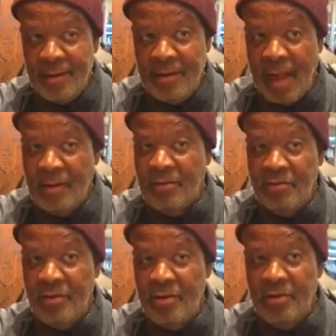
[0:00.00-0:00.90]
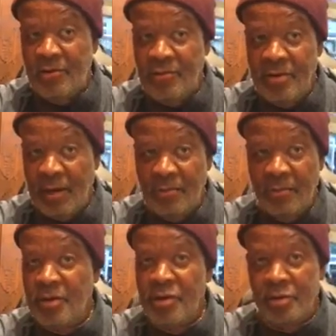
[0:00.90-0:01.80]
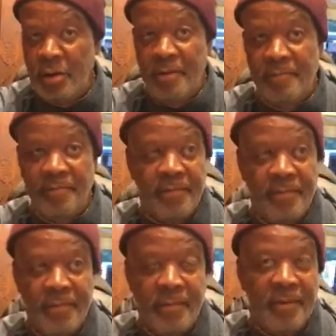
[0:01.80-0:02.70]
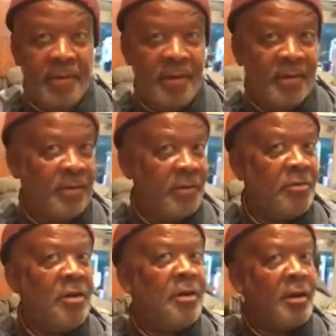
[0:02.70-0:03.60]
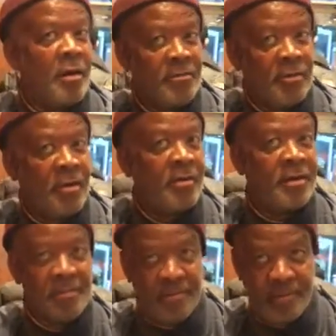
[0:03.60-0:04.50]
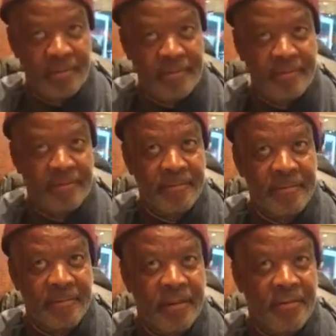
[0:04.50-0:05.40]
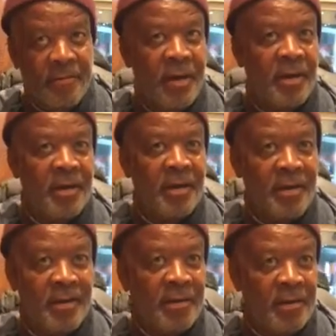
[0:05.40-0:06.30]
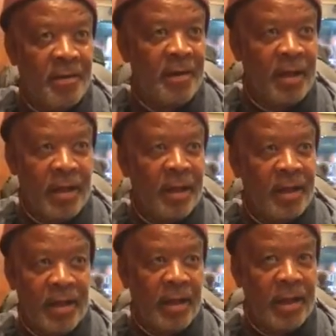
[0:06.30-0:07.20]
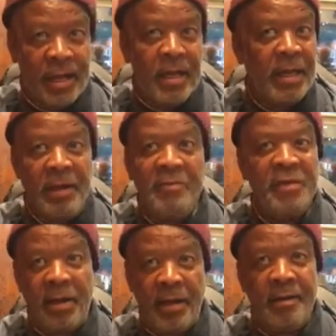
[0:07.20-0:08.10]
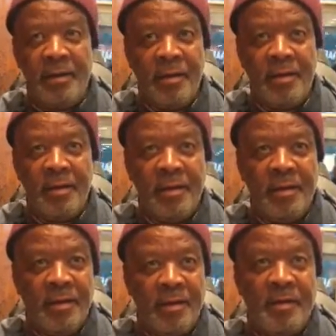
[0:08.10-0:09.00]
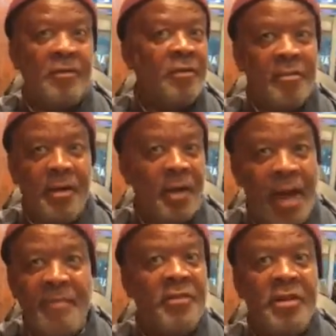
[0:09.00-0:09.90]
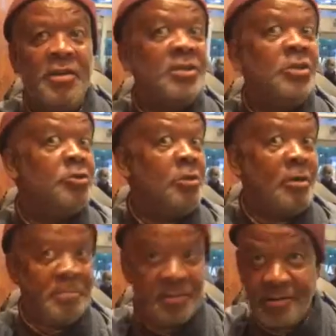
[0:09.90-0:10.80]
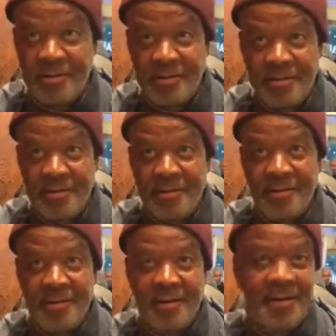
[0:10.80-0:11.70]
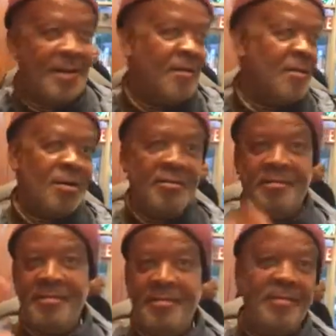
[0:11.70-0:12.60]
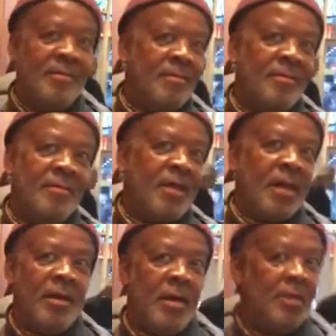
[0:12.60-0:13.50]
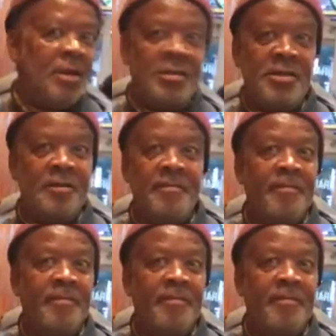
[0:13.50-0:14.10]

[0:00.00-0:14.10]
and that's only just like one drum, so you need to come to our temple, where on any evening there's going to be half a dozen drums and about a dozen,